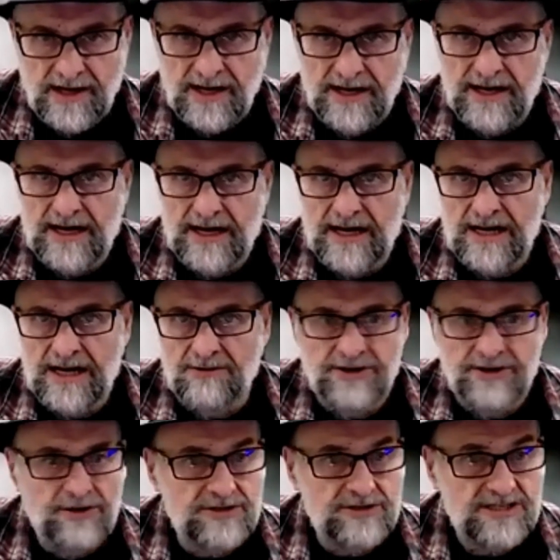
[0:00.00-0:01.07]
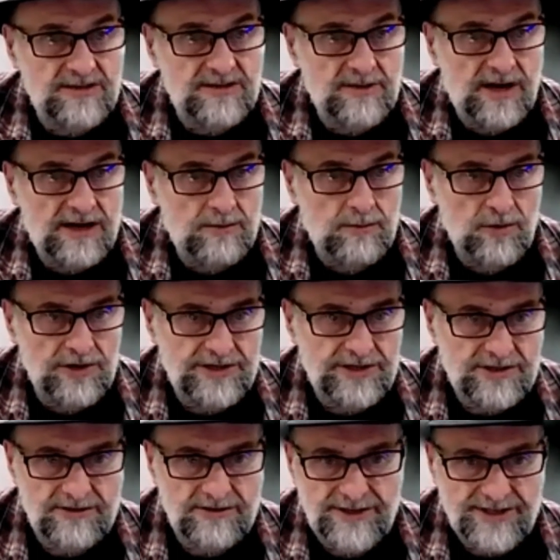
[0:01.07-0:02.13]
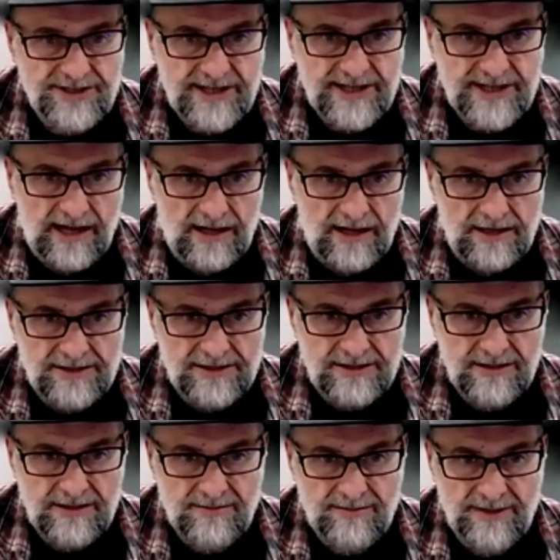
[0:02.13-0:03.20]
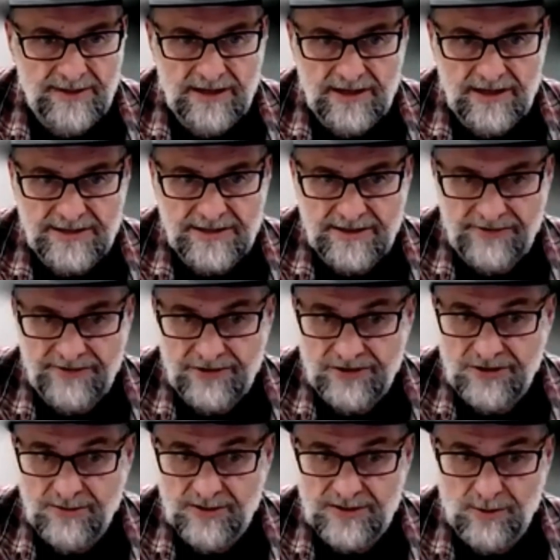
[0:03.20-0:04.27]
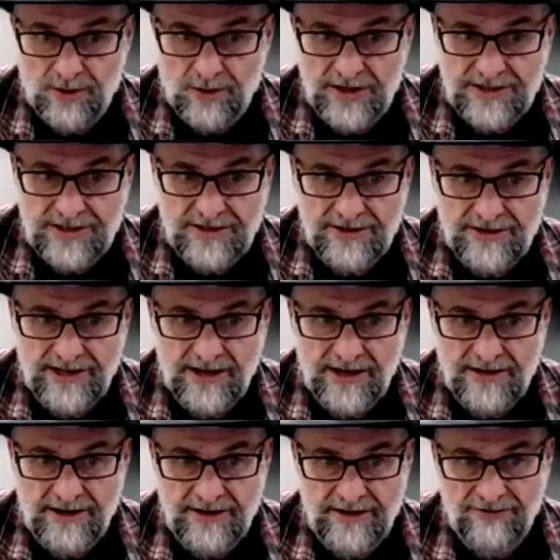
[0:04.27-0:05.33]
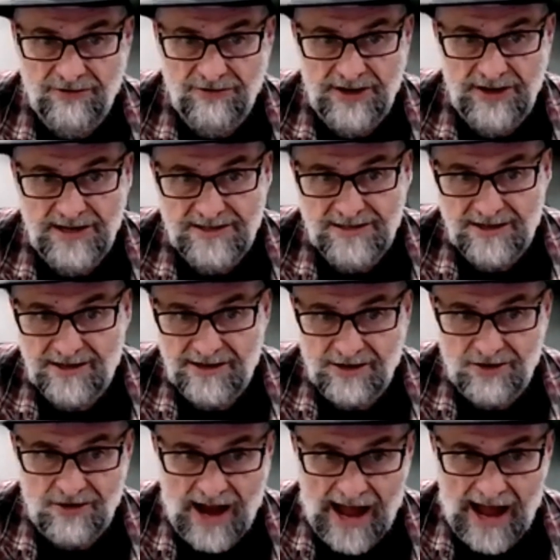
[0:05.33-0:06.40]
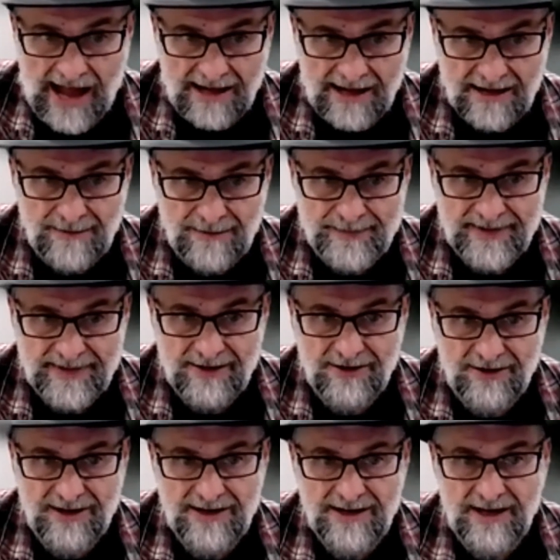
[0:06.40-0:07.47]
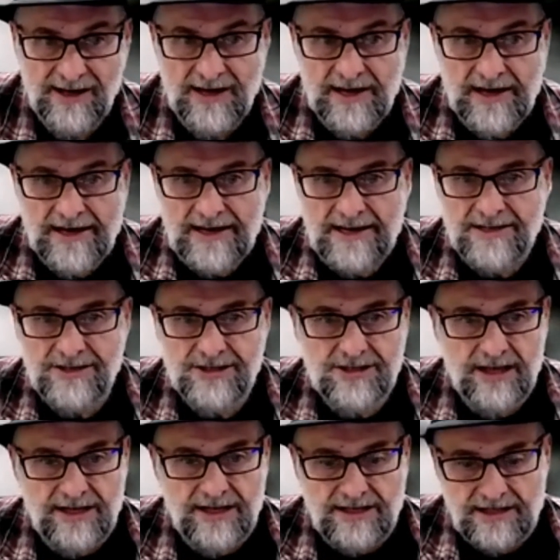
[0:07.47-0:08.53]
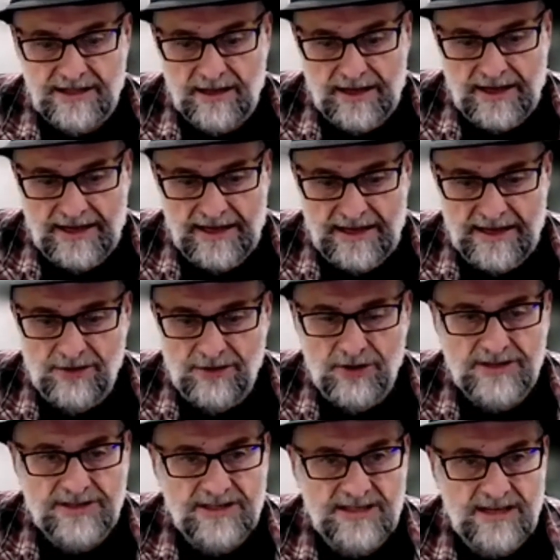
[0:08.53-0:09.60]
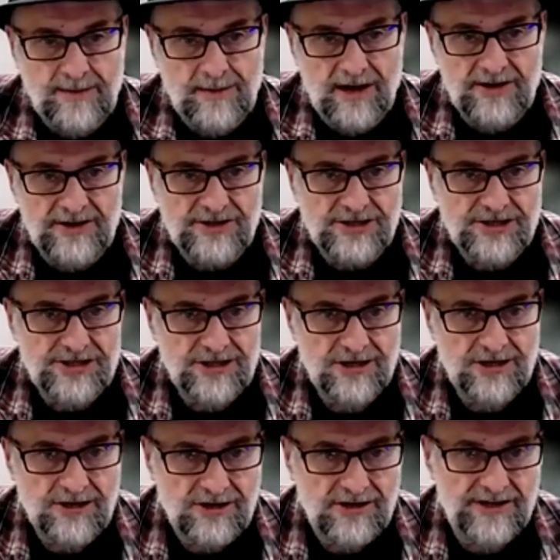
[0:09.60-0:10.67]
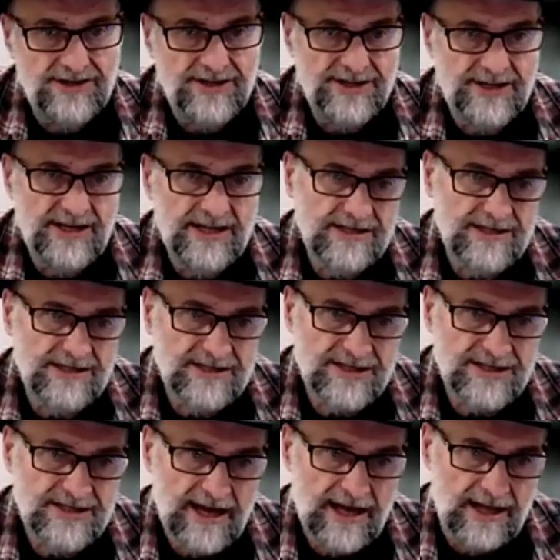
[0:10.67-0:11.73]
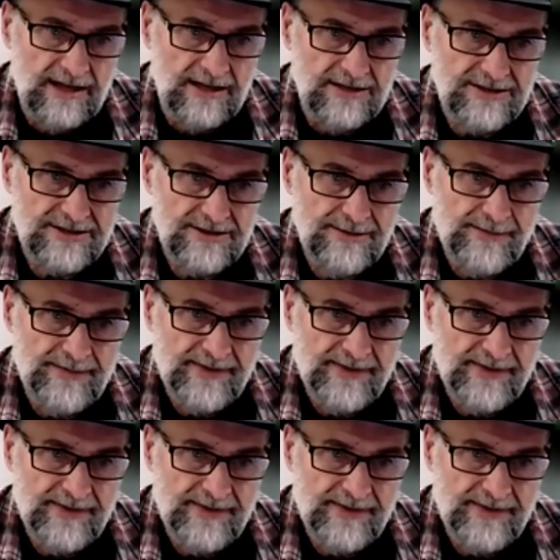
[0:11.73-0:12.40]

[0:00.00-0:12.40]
Reduces the amount of moisture in the cells. Because if there's too much moisture in there and they freeze, they're going to crack, right? It increases the amount of sugar in each of the cells